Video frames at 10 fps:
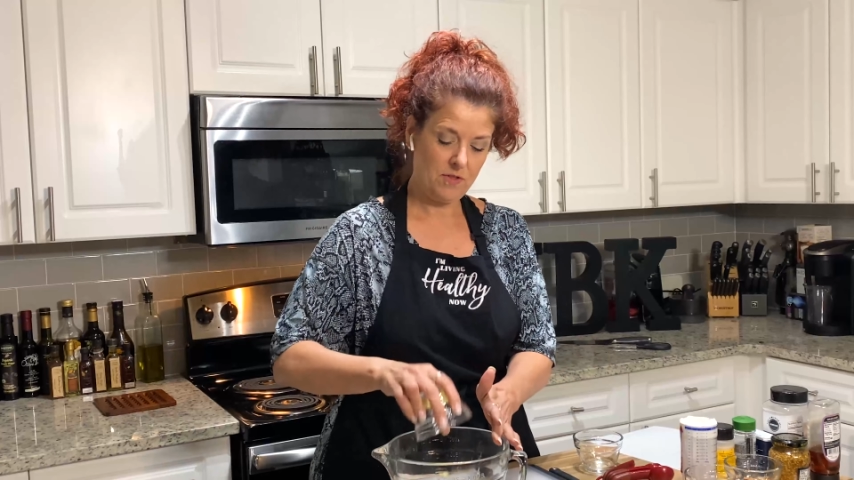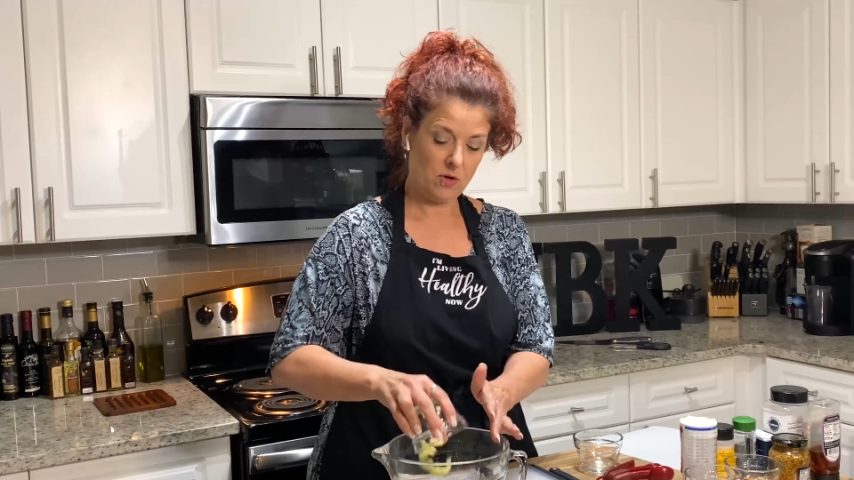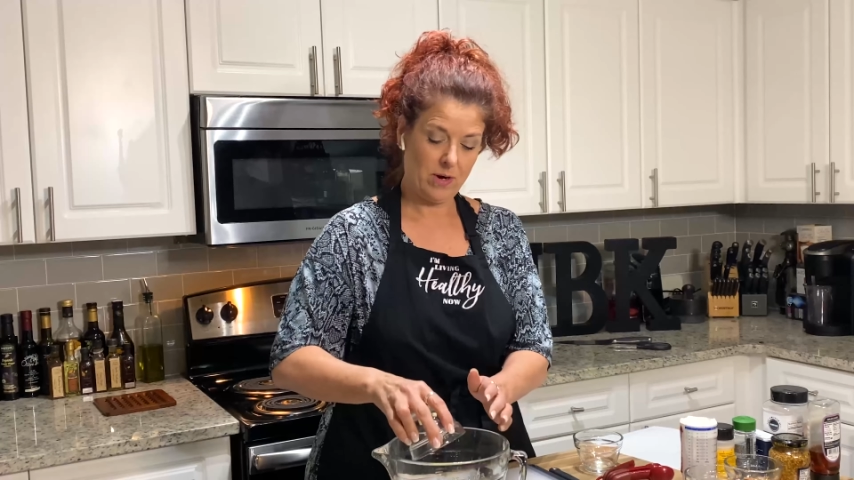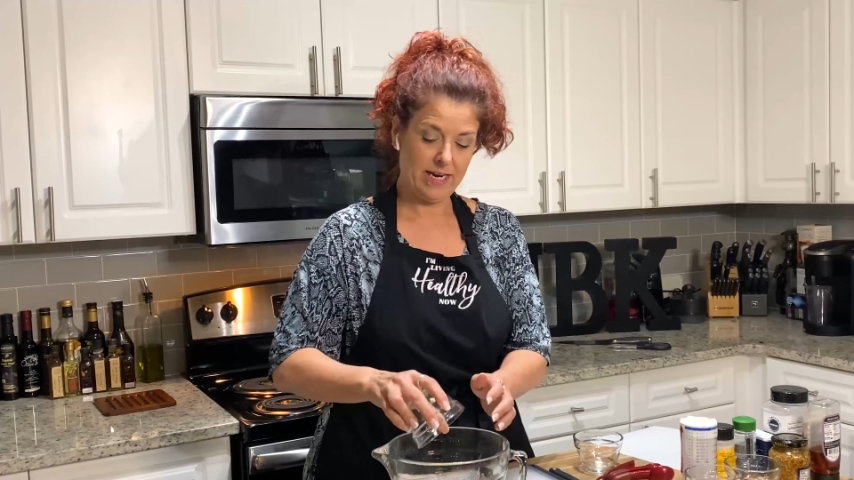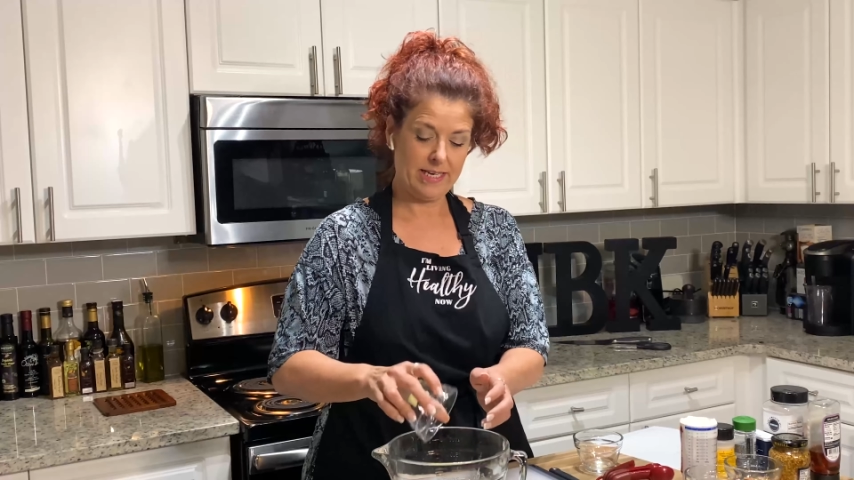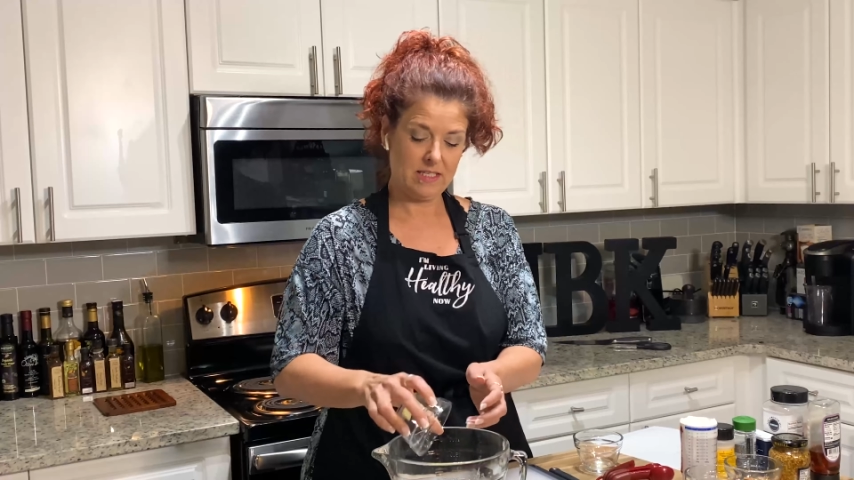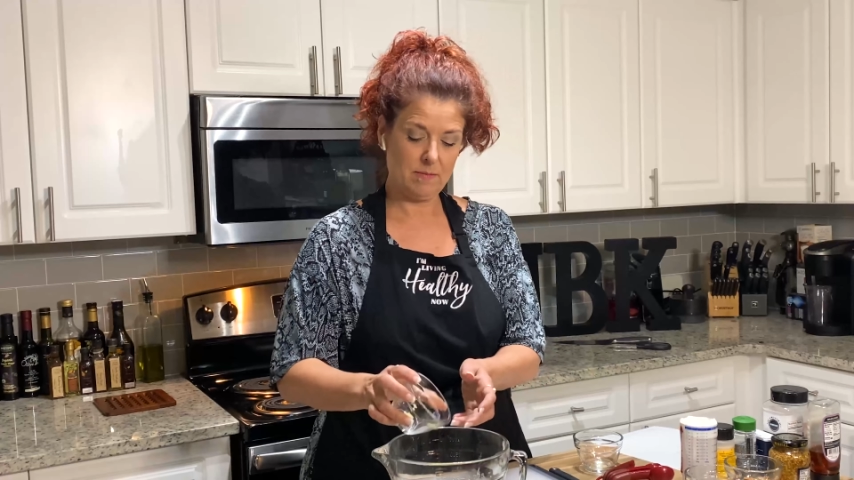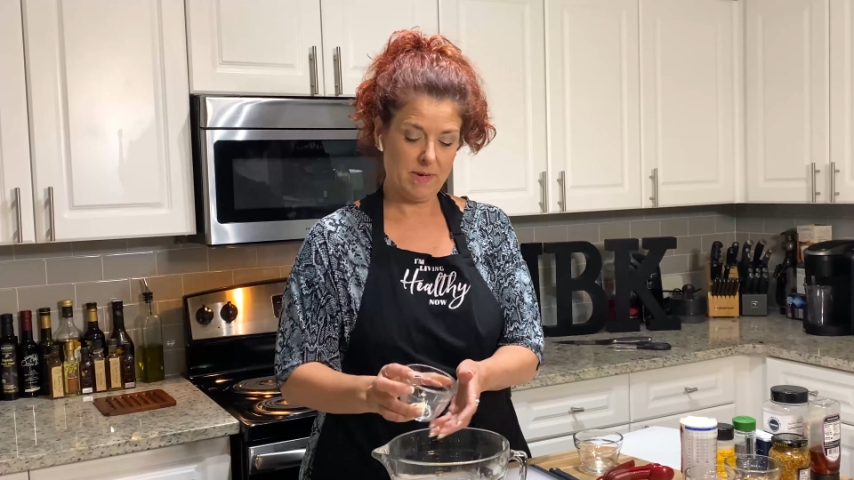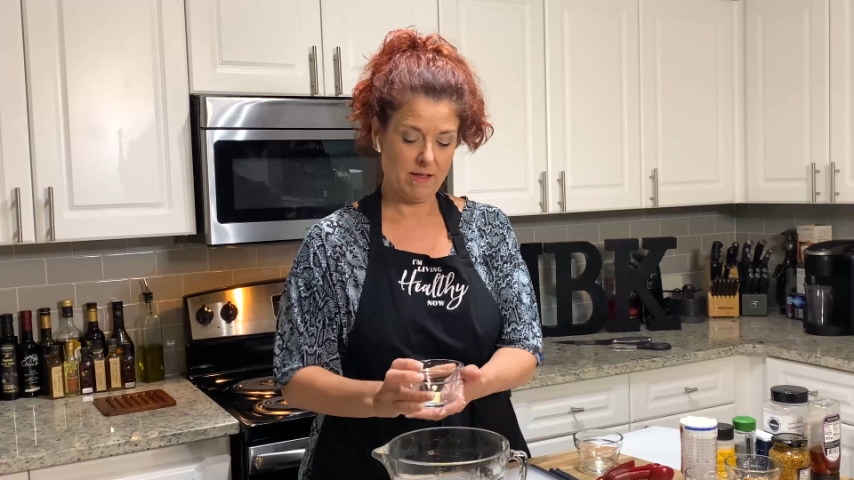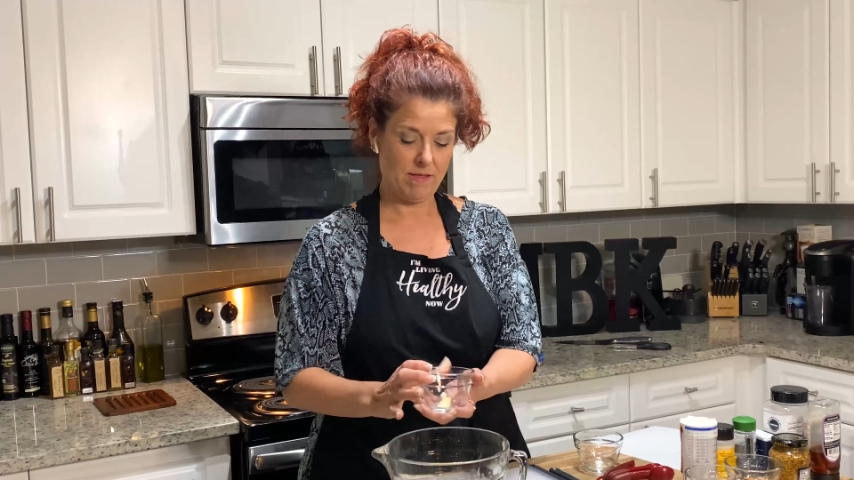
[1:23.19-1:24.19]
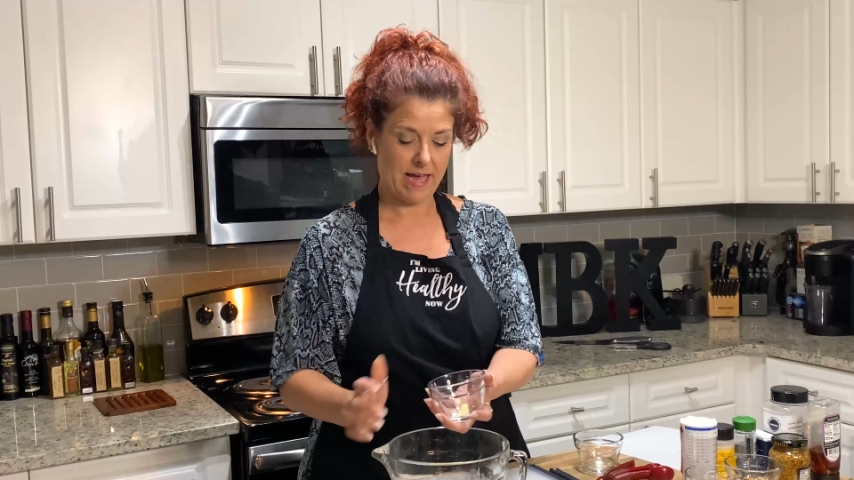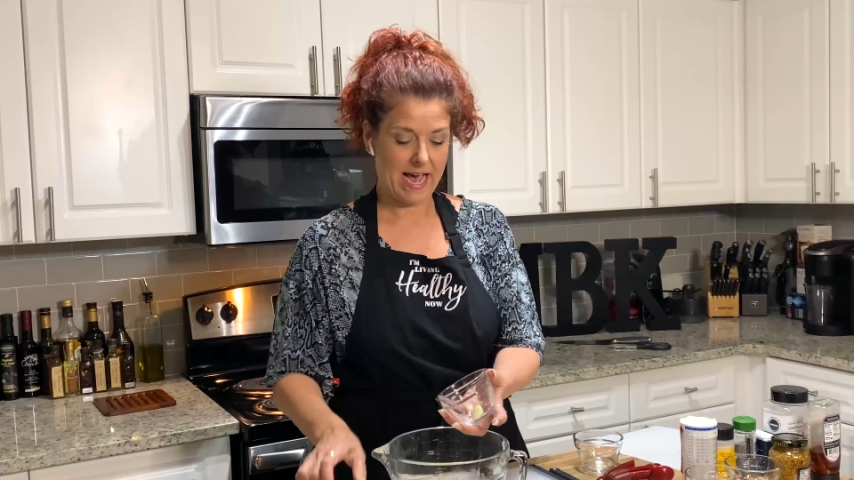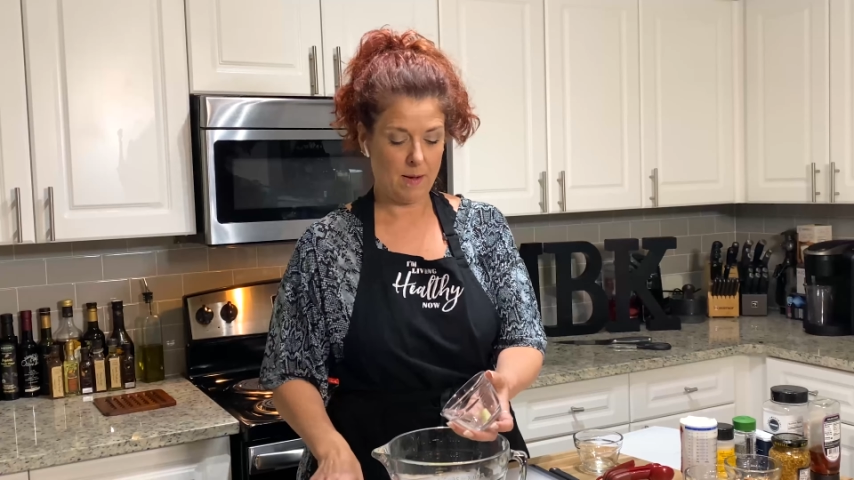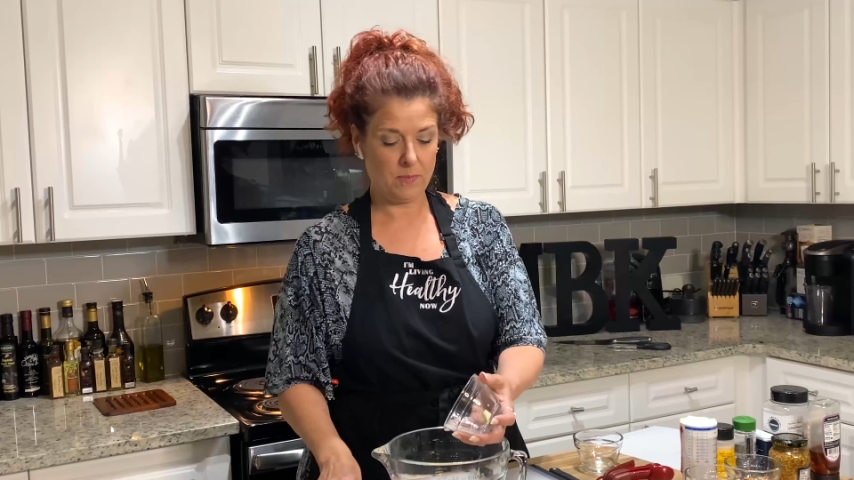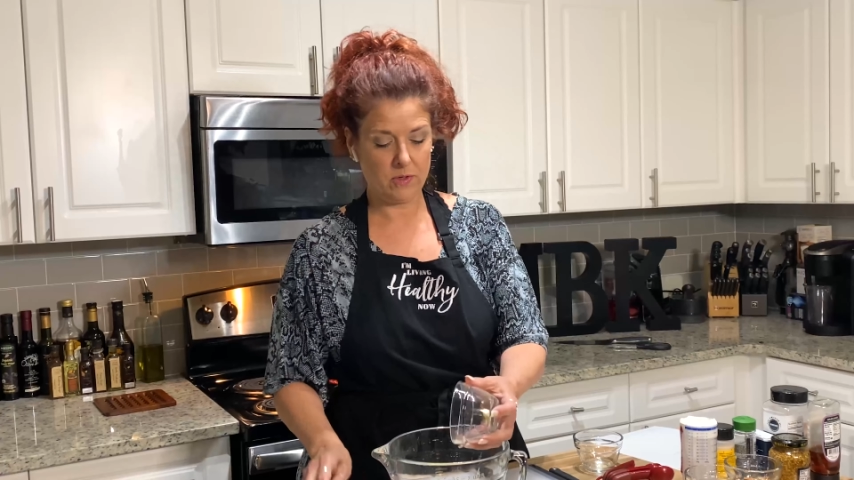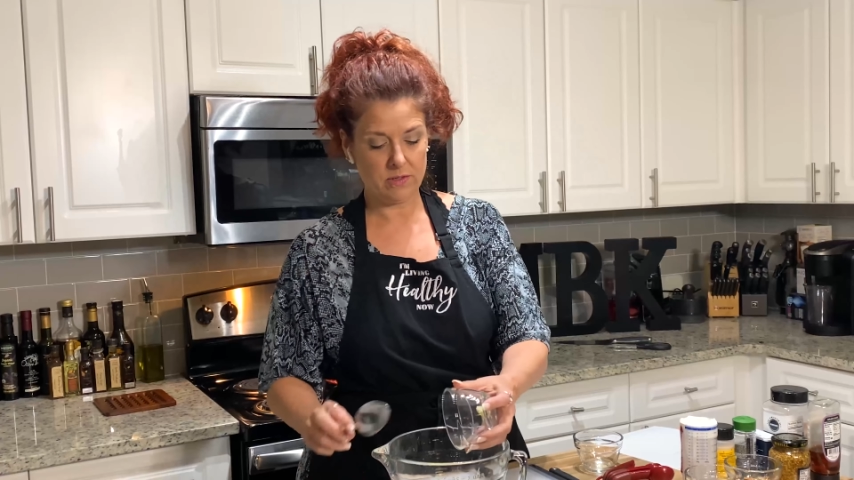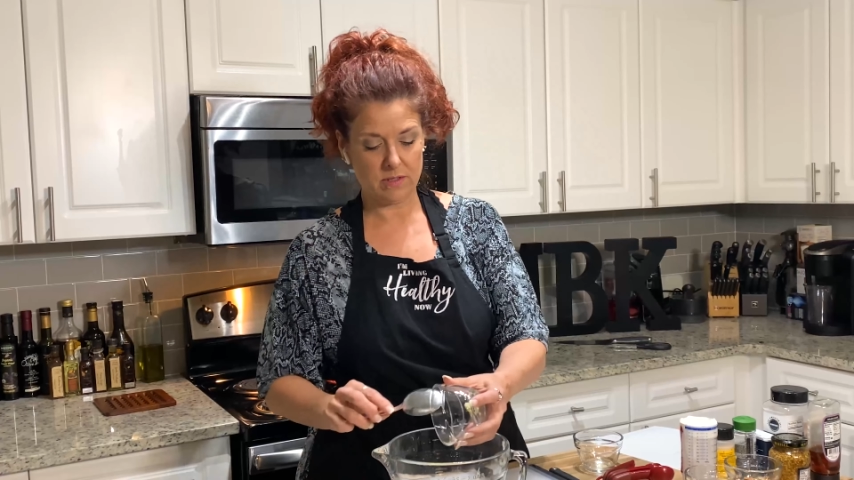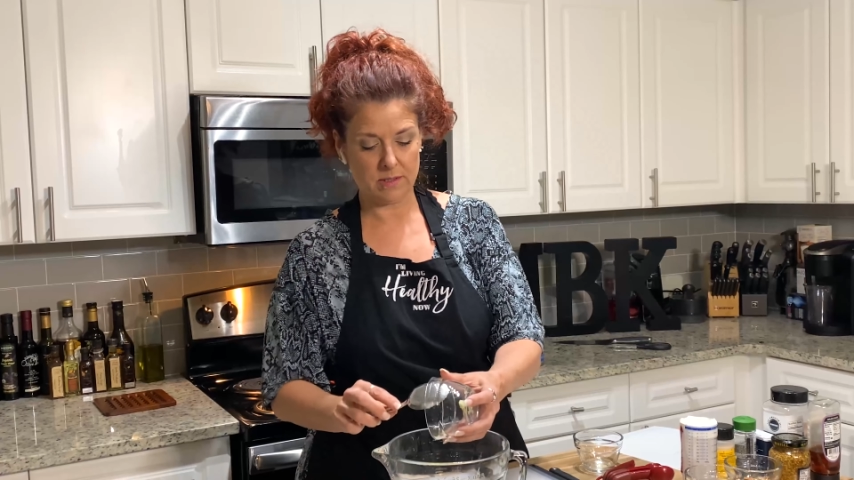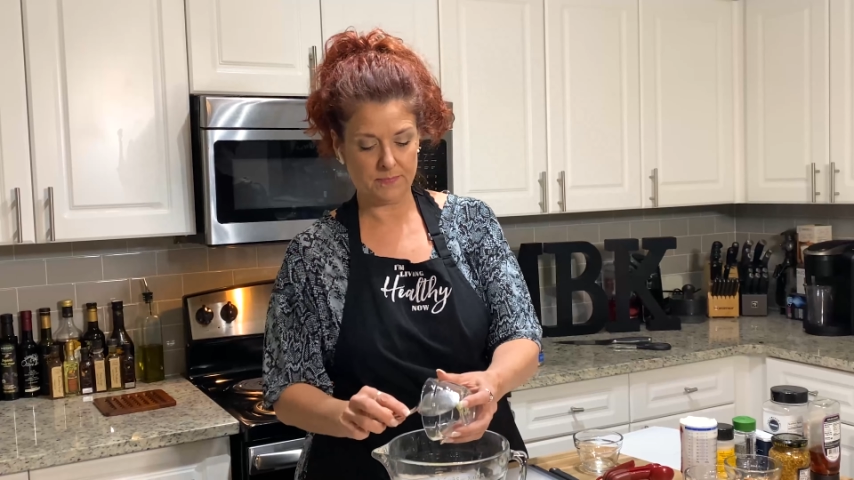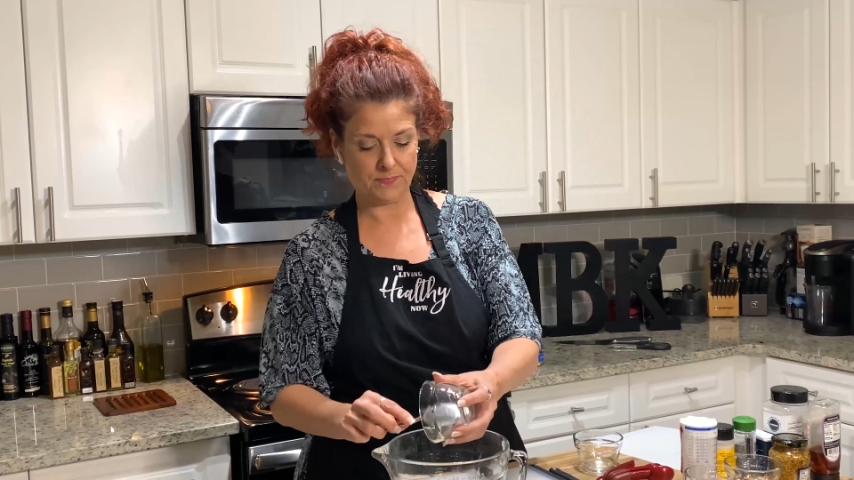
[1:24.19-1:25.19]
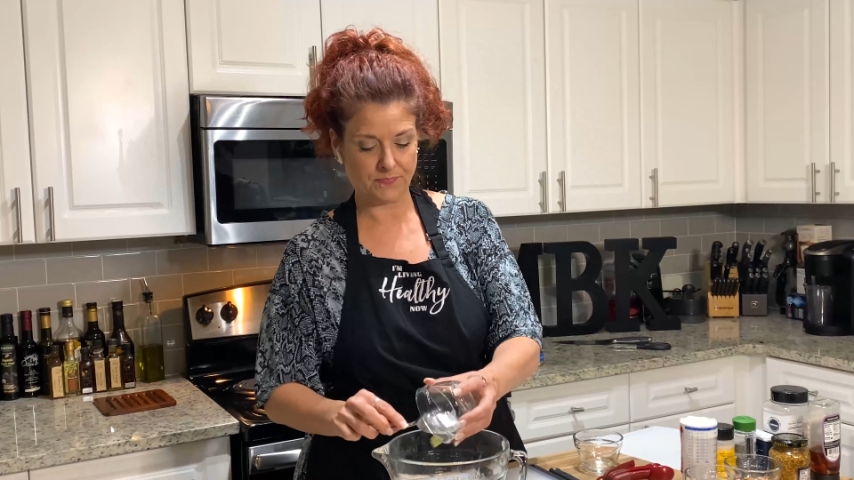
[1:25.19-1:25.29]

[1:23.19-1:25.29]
the Granny Smith apples.